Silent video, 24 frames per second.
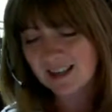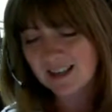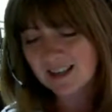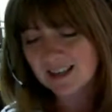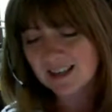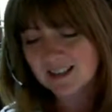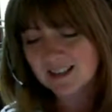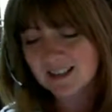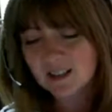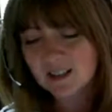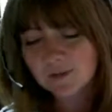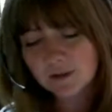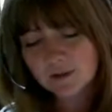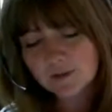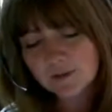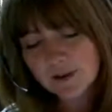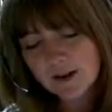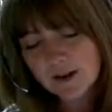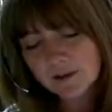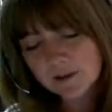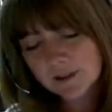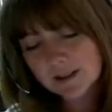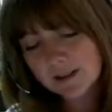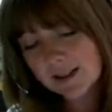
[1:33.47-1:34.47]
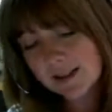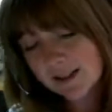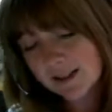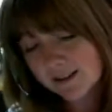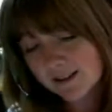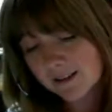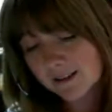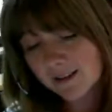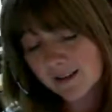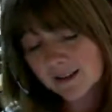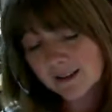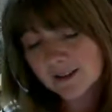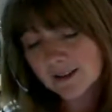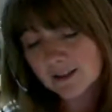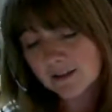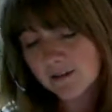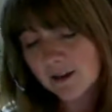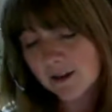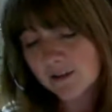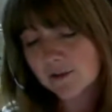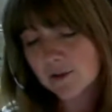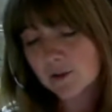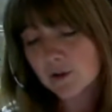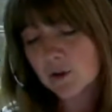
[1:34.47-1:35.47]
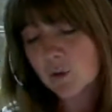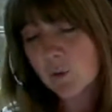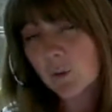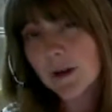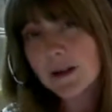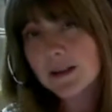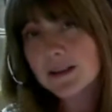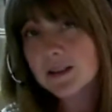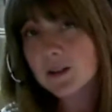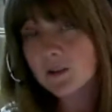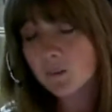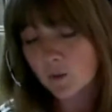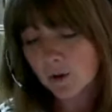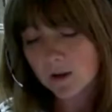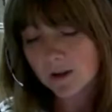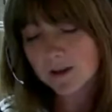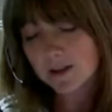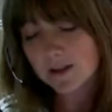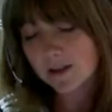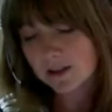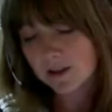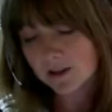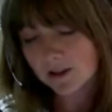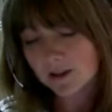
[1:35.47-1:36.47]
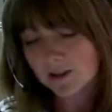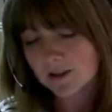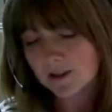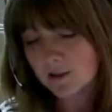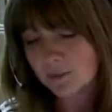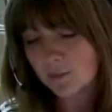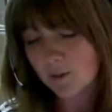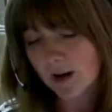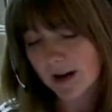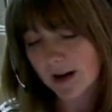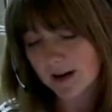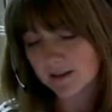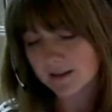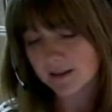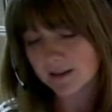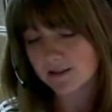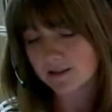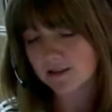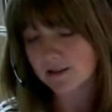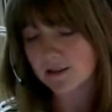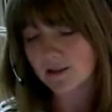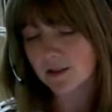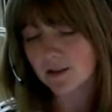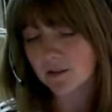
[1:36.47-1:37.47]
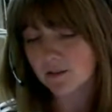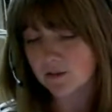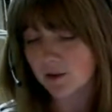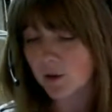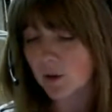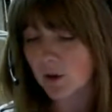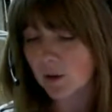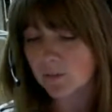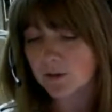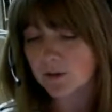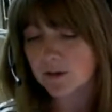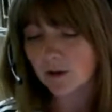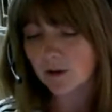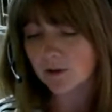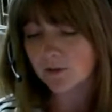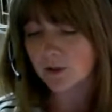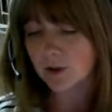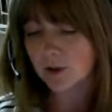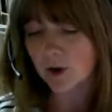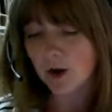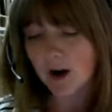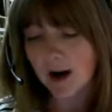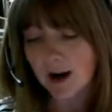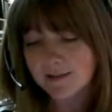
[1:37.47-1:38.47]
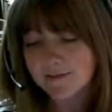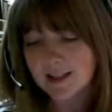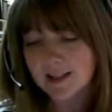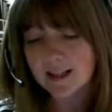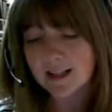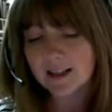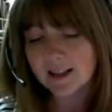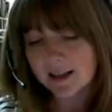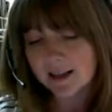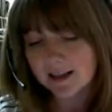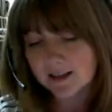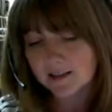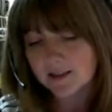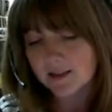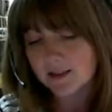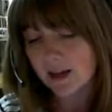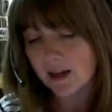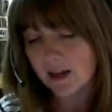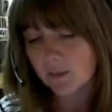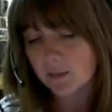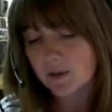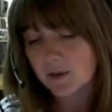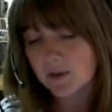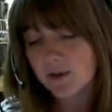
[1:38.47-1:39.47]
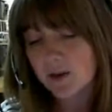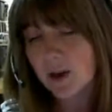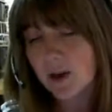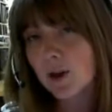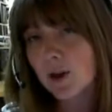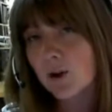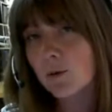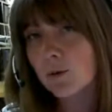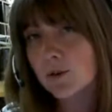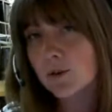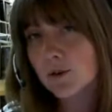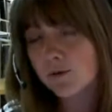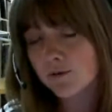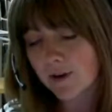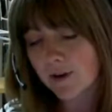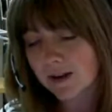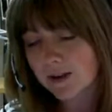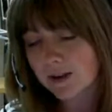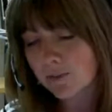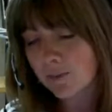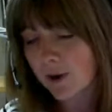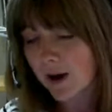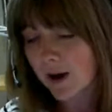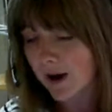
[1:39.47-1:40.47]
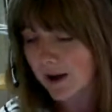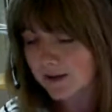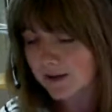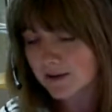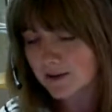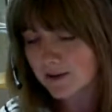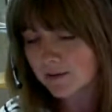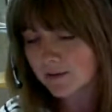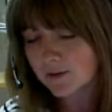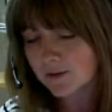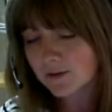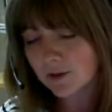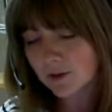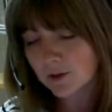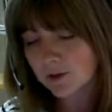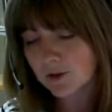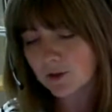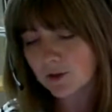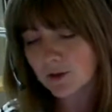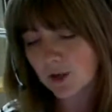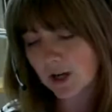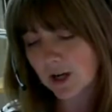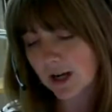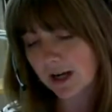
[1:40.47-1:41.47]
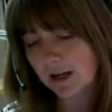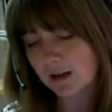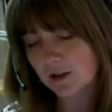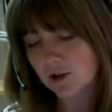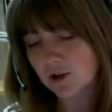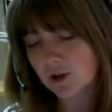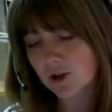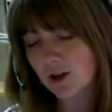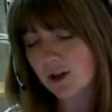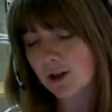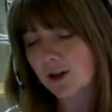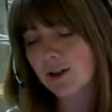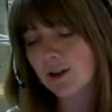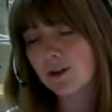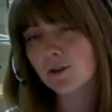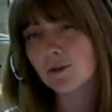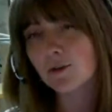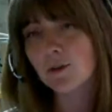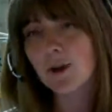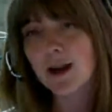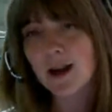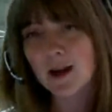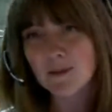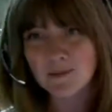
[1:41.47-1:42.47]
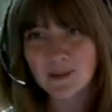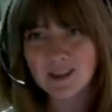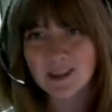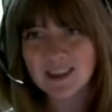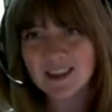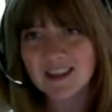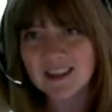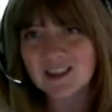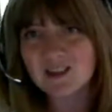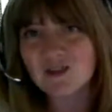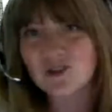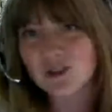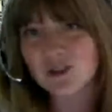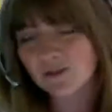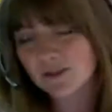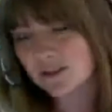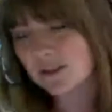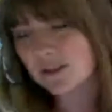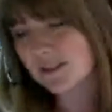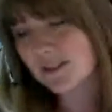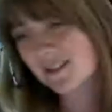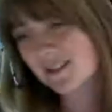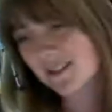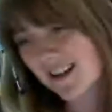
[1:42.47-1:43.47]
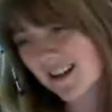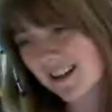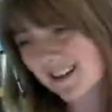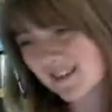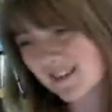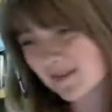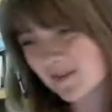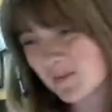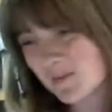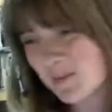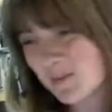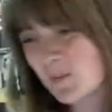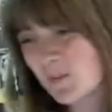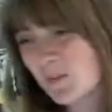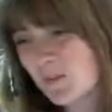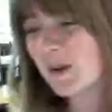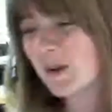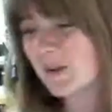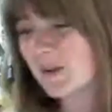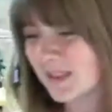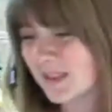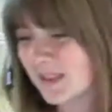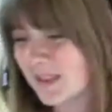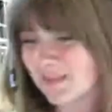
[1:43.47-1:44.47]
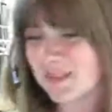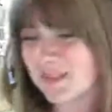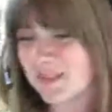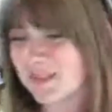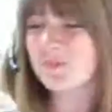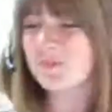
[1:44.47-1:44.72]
David founded Land Collective after 21 years in practice to devote himself to crafting landscapes which affect positive social change through empathy-driven design. Welcome, David.